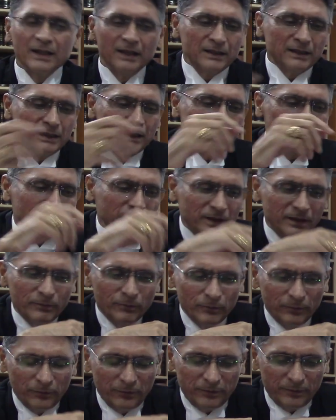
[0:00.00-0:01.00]
Now,
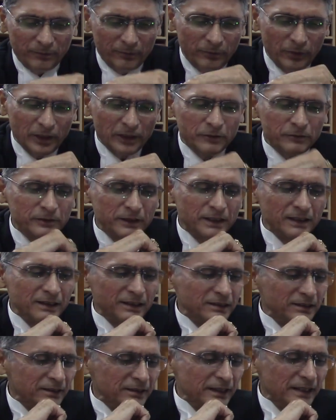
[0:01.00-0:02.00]
one of
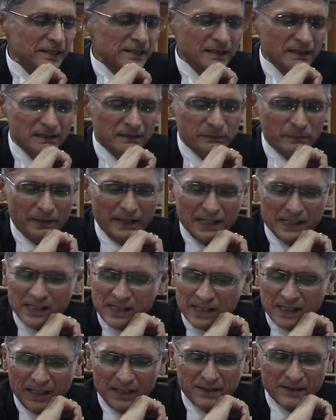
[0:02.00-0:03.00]
the recent
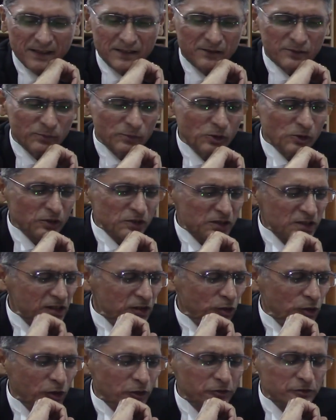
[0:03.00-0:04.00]
past cases was
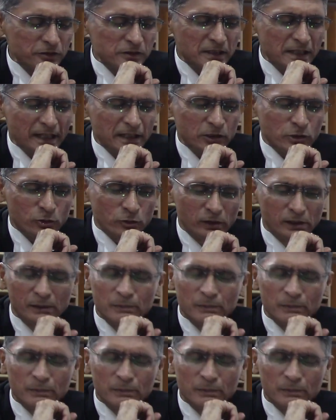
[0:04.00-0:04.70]
of sexual